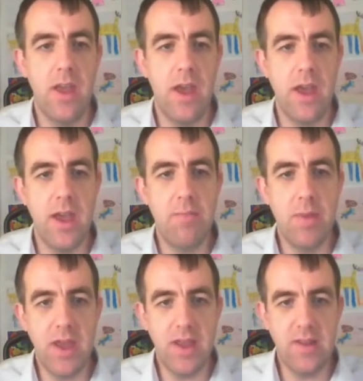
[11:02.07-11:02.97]
A,
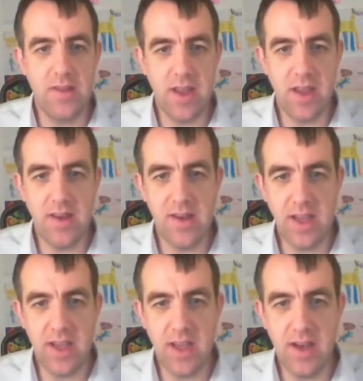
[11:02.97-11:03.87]
B, C,
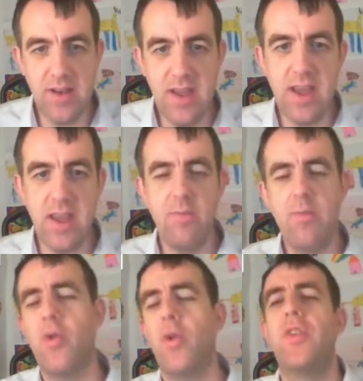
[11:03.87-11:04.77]
D, and E. Of
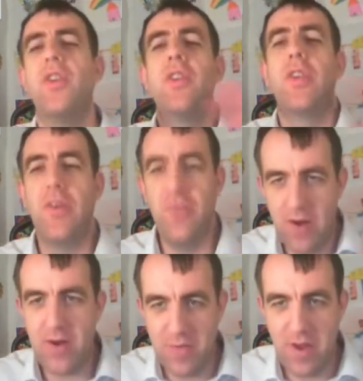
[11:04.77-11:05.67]
course, this is a
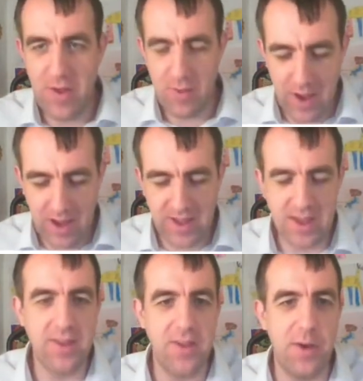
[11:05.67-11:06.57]
very, very wacky
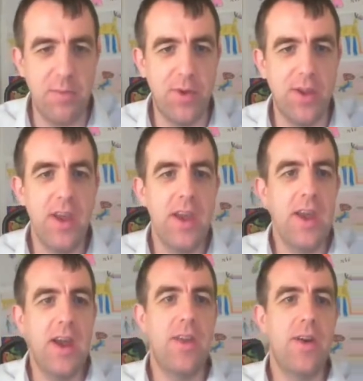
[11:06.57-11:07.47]
example,
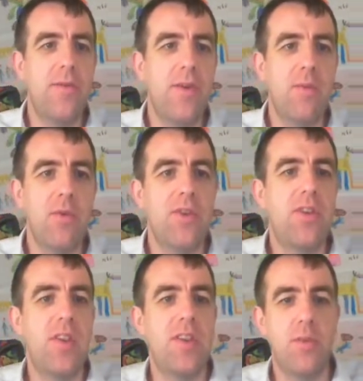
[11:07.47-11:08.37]
and there are far more
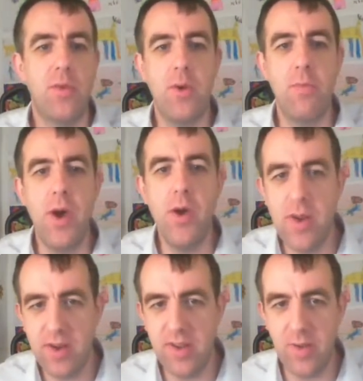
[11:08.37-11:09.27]
sensible
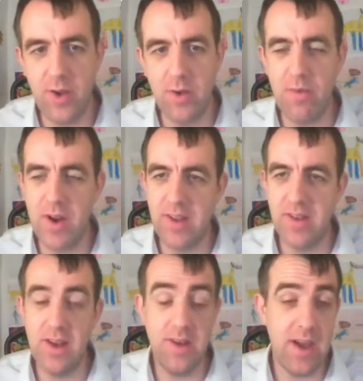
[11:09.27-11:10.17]
components that we could break
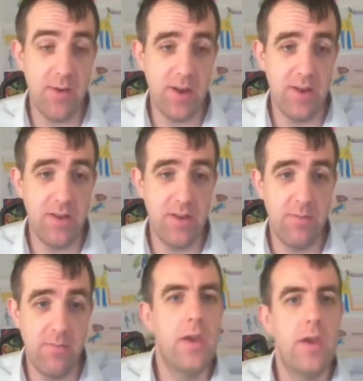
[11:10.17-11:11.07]
Z down into.
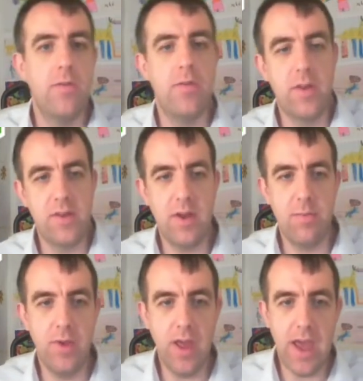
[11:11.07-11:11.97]
For
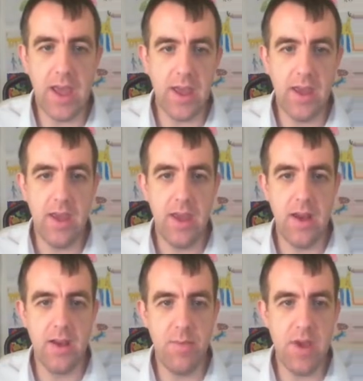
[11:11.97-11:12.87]
example, A
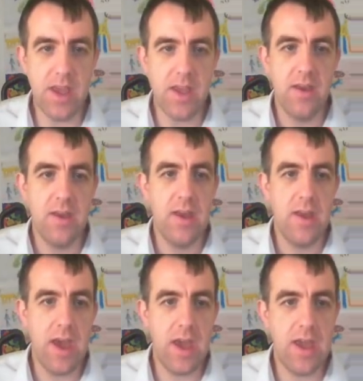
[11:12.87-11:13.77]
and B.
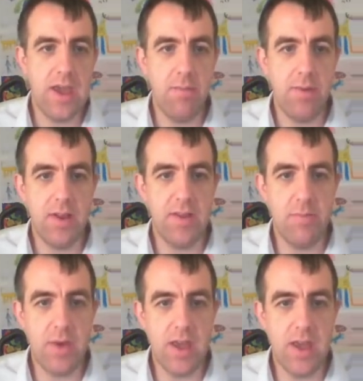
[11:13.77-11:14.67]
A plus
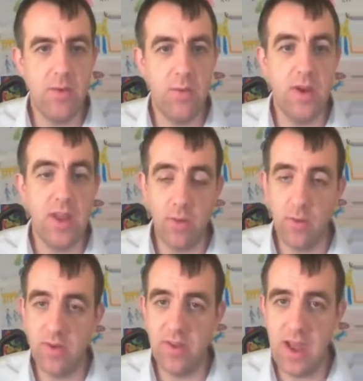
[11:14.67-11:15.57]
B would
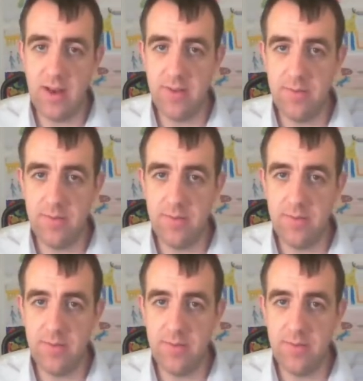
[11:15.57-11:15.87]
equal Z.